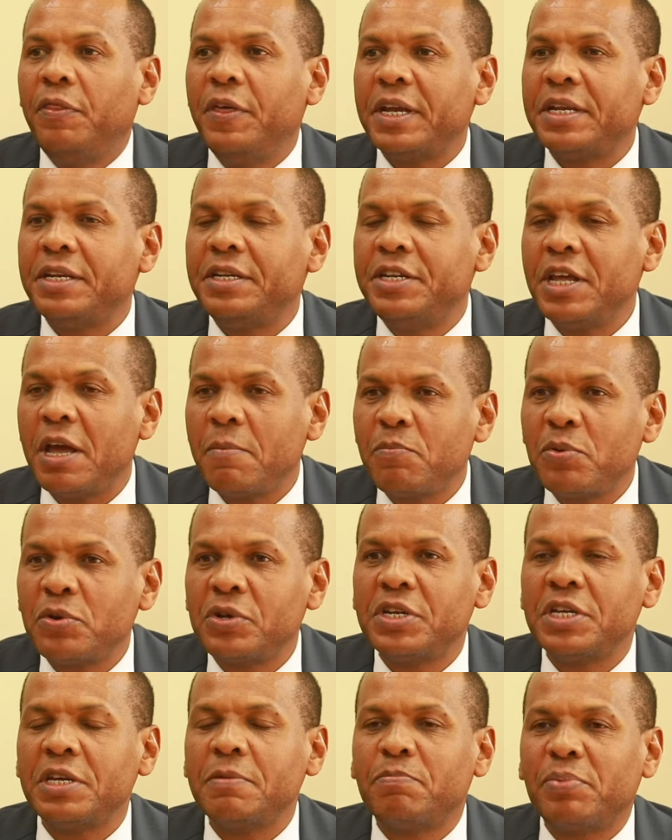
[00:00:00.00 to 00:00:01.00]
The
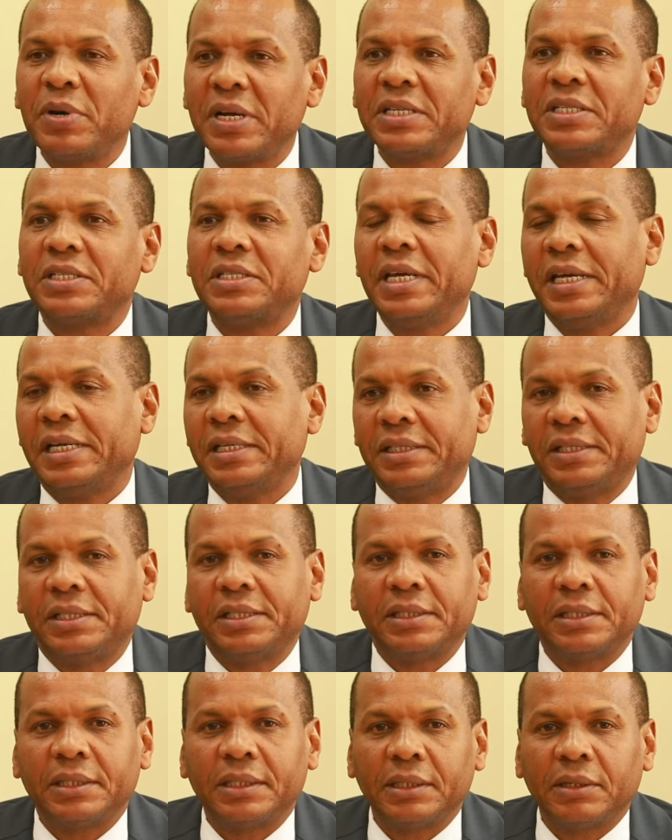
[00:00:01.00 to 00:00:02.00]
Deputy
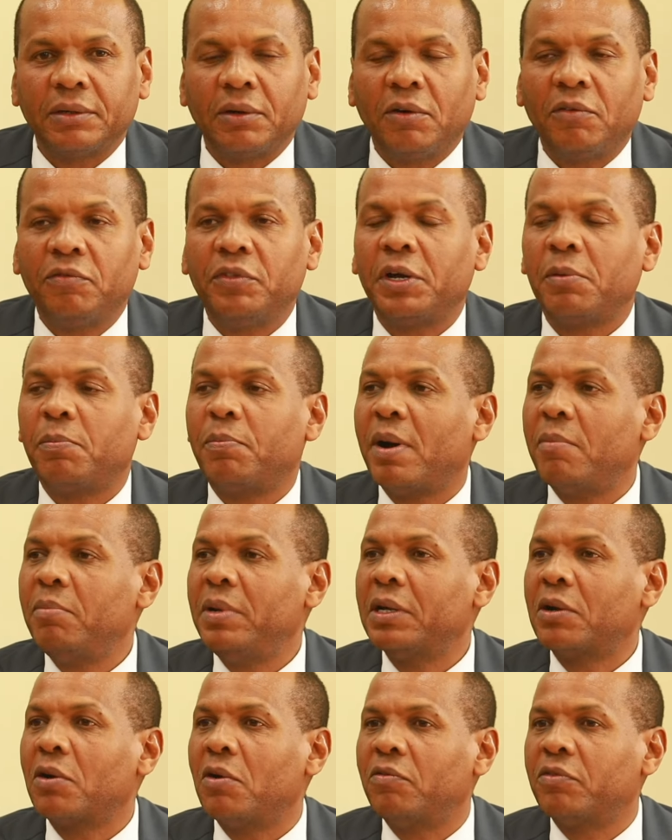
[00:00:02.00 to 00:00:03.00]
President of the
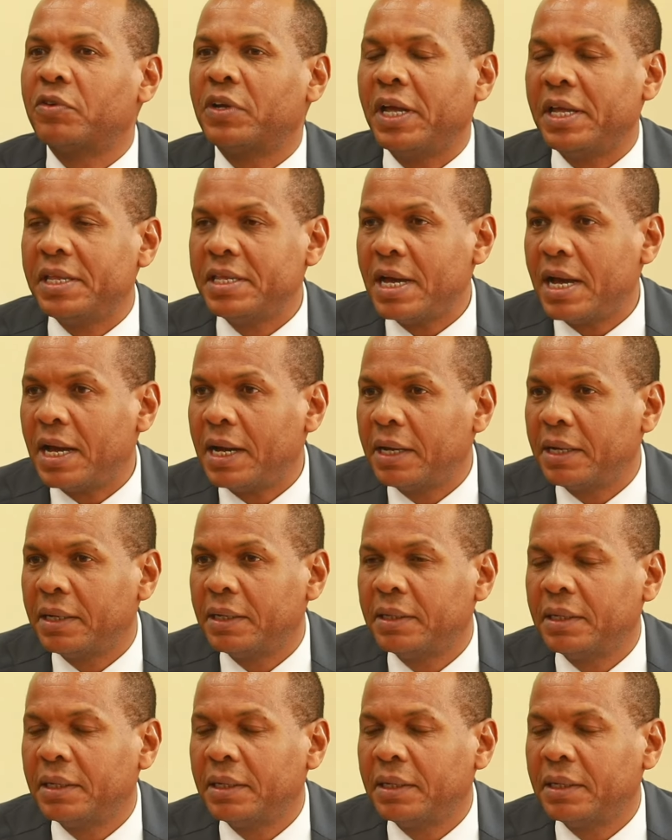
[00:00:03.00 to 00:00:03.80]
Republic of Kenya